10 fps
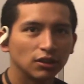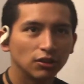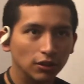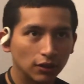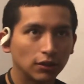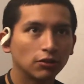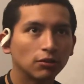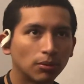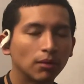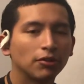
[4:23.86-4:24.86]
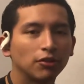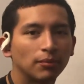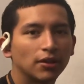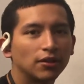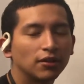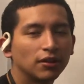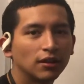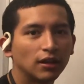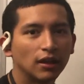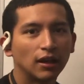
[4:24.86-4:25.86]
you could probably do better.
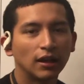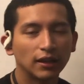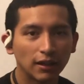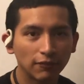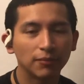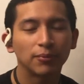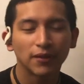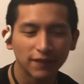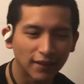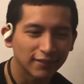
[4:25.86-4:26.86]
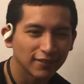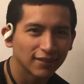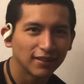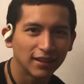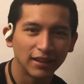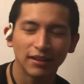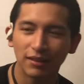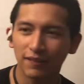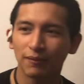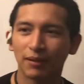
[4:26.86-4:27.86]
I read books actually, and
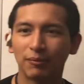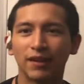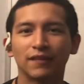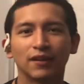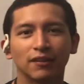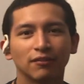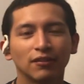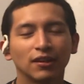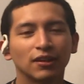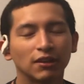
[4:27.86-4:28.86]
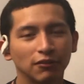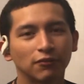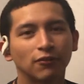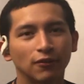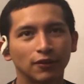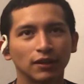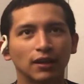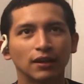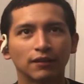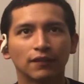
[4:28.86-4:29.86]
this is my mindset going forward a
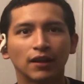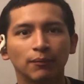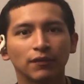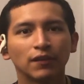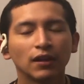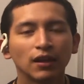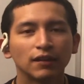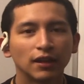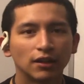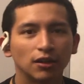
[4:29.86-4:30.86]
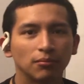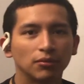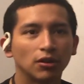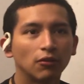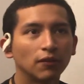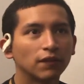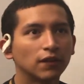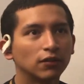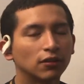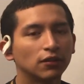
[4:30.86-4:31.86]
lot of the times, that always
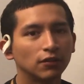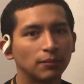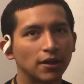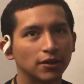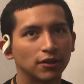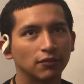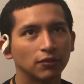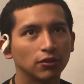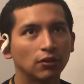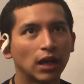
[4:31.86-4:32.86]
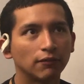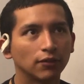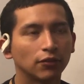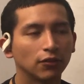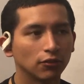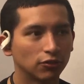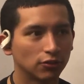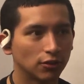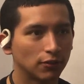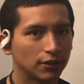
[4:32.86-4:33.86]
think you can do better when you have a solution
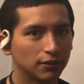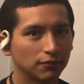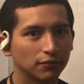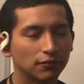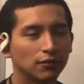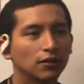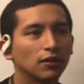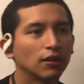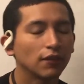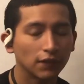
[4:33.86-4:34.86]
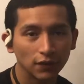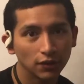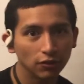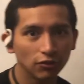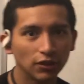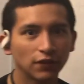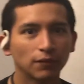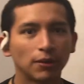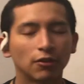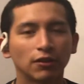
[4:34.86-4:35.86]
already, because it usually is a
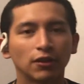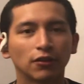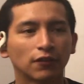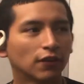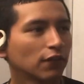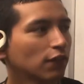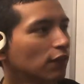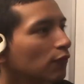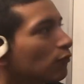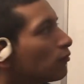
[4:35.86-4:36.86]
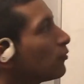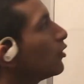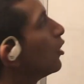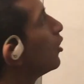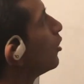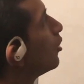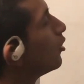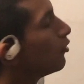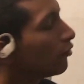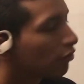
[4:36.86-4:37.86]
better way to do things.
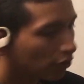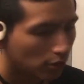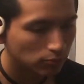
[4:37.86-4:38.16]
So